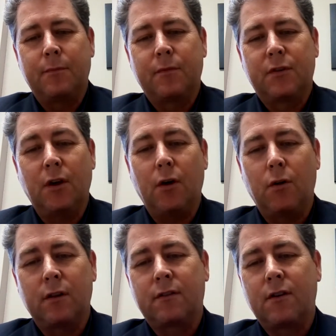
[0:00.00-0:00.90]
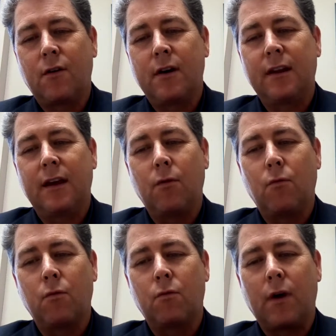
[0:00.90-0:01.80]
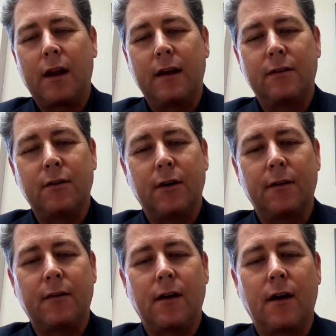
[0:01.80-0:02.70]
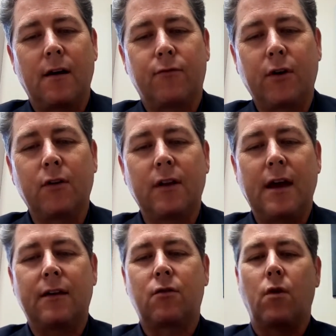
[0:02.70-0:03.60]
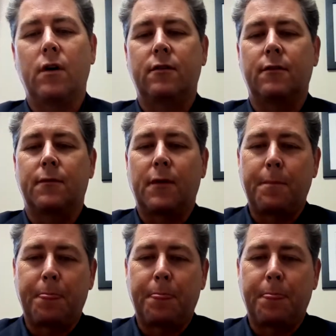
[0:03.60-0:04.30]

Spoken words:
So let's go ahead and get right into it. Frequently asked questions.